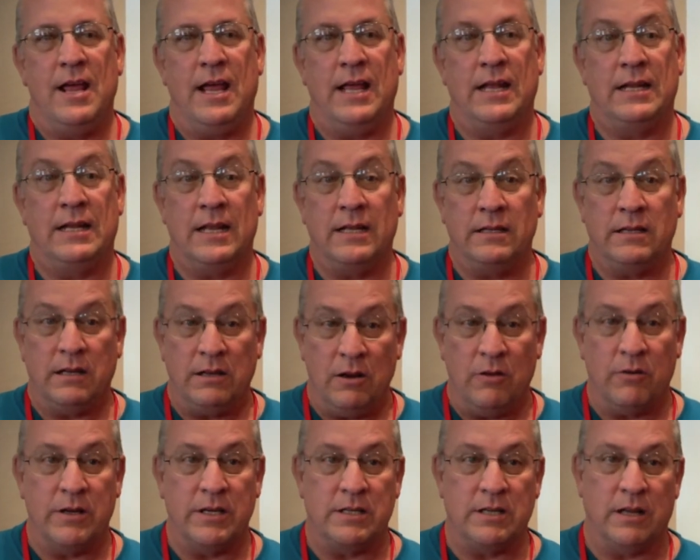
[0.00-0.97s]
and get to
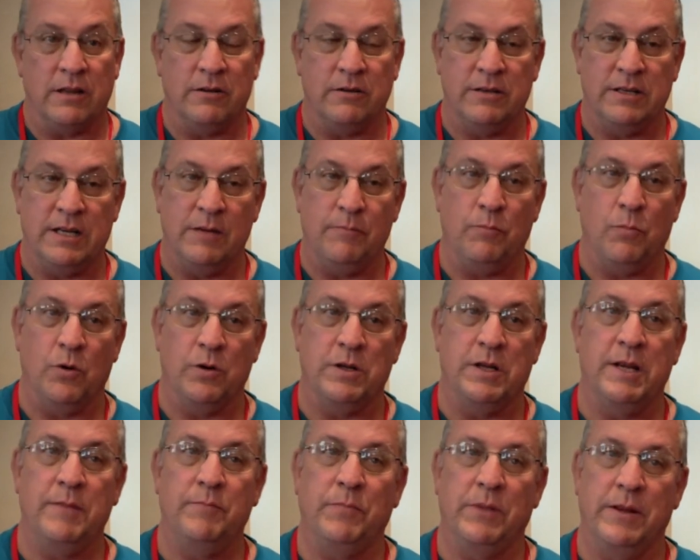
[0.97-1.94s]
know each other more
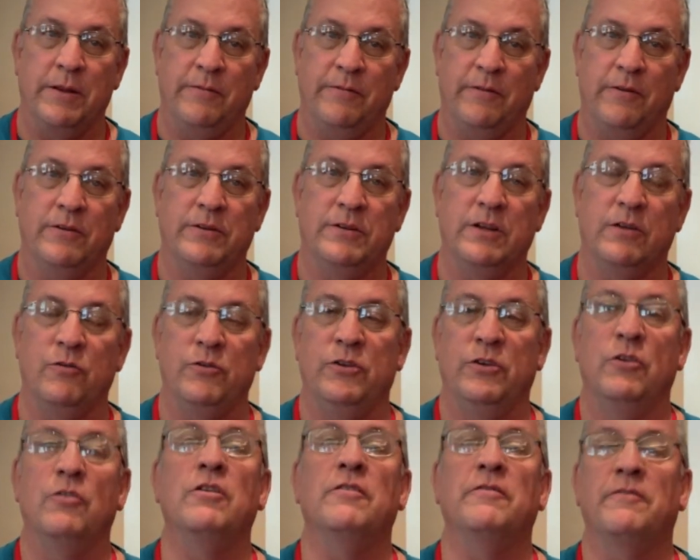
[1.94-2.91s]
deeply to
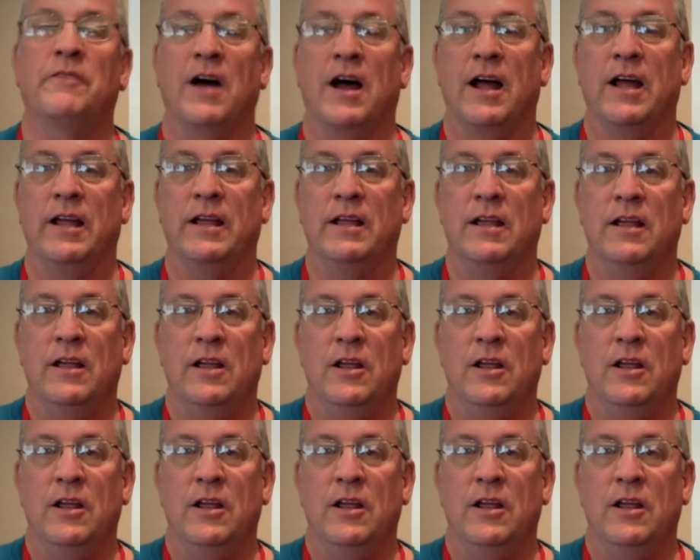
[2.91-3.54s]
unify